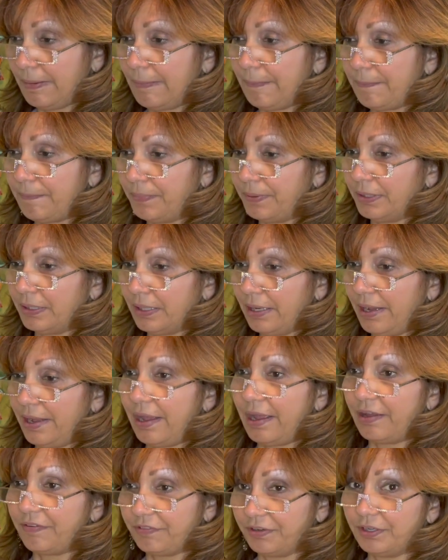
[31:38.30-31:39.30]
but I
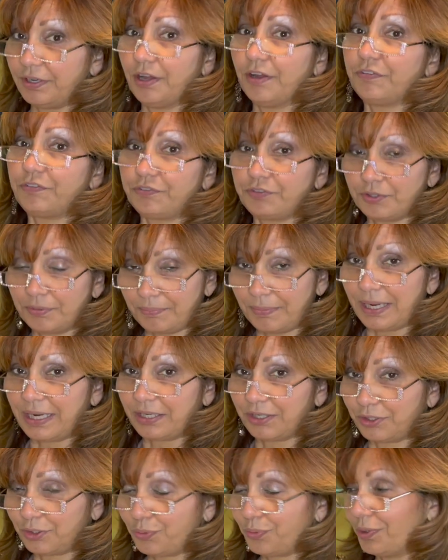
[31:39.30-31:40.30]
have enough to make
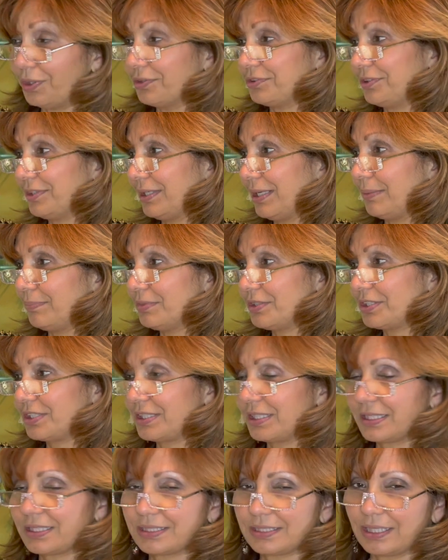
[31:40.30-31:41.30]
a quilt, and I'm just
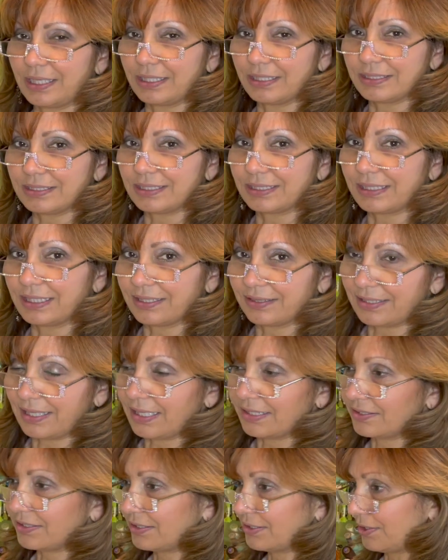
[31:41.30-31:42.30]
excited to get
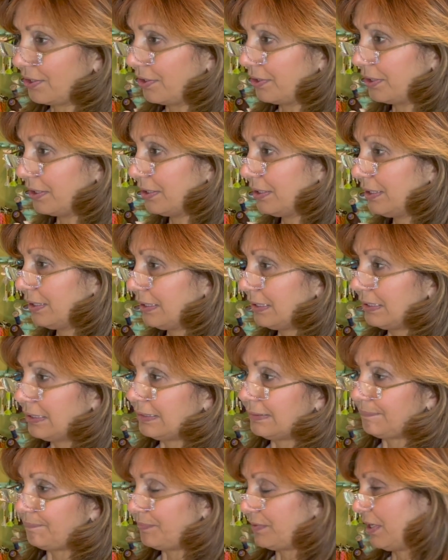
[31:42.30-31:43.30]
that started.
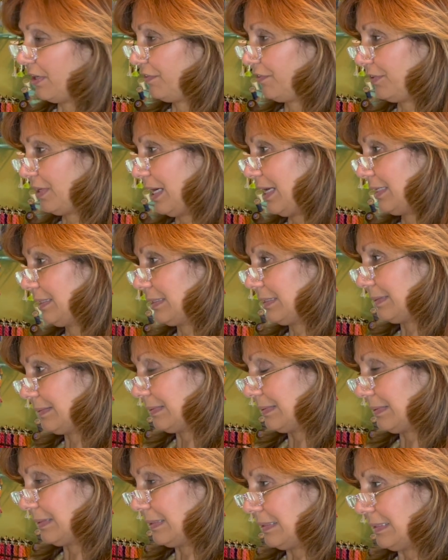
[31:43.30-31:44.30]
If not
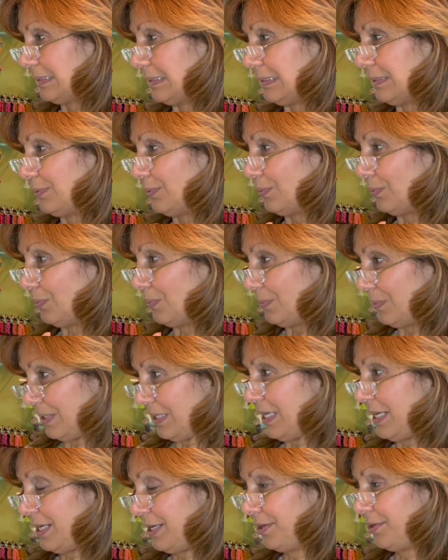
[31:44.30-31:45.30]

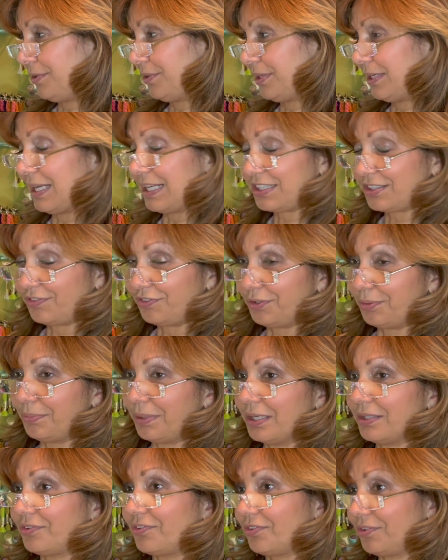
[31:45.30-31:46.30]
here in the next few
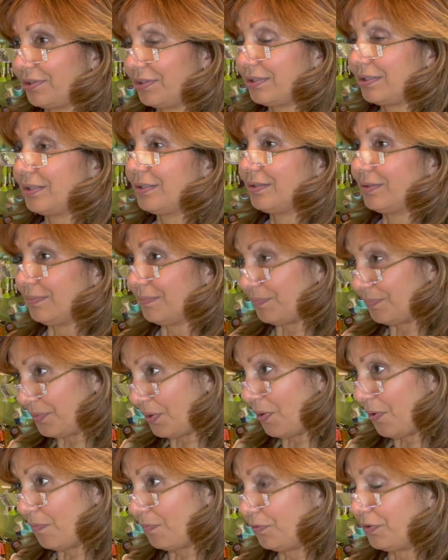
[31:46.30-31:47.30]
months,
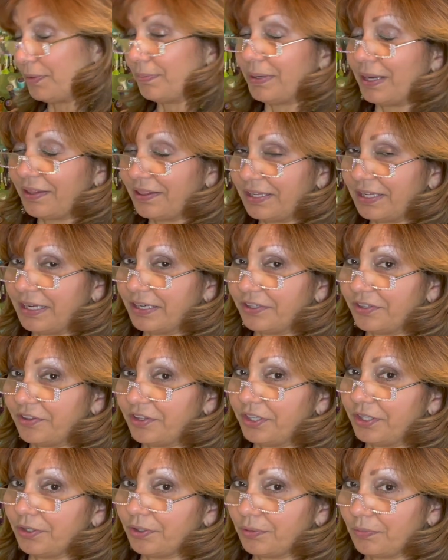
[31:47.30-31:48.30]
hopefully by the end of the
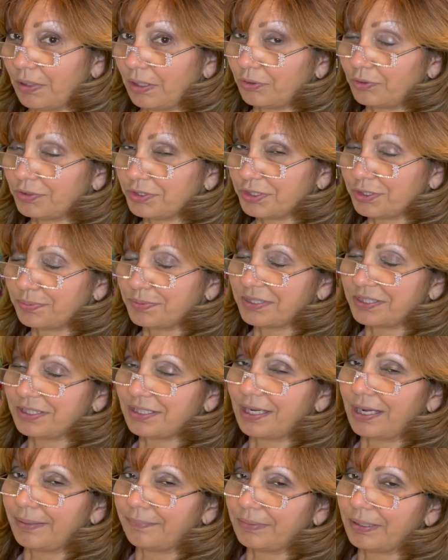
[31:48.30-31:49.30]
year, around Christmas
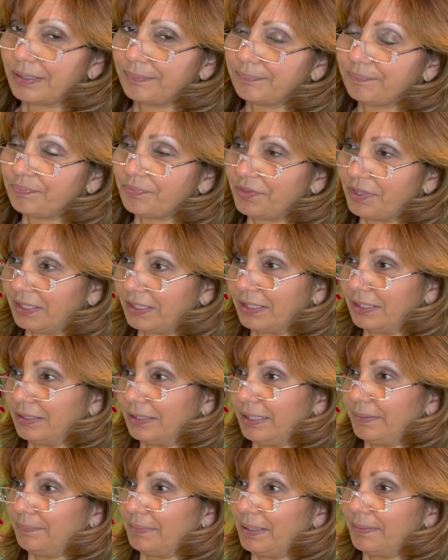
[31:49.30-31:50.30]
time, I'm thinking
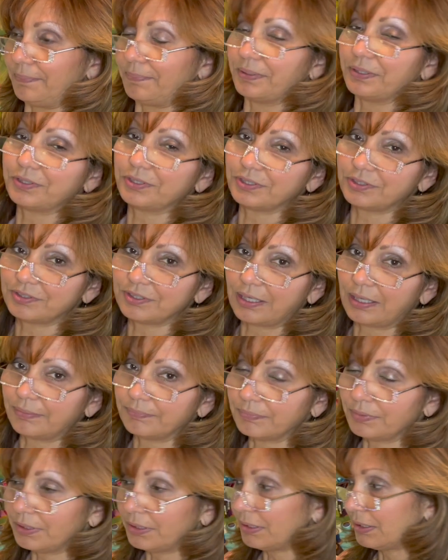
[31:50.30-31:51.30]
that might be a good time
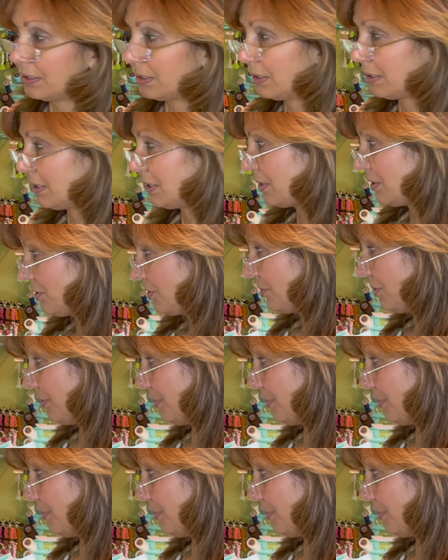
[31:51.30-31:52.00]
to